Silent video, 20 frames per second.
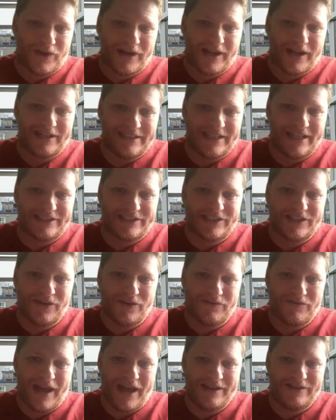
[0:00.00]

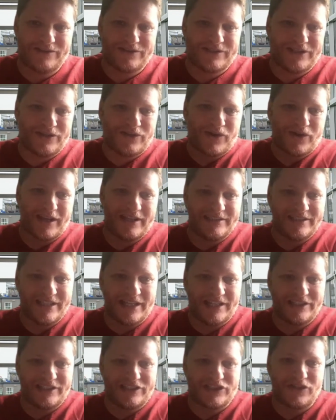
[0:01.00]
organizational values, and
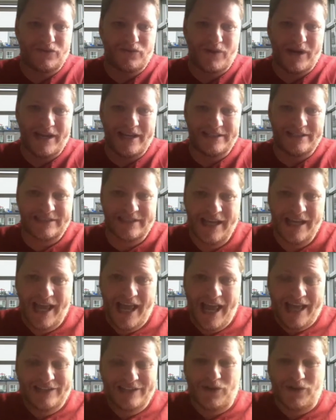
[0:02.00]
organizational risk.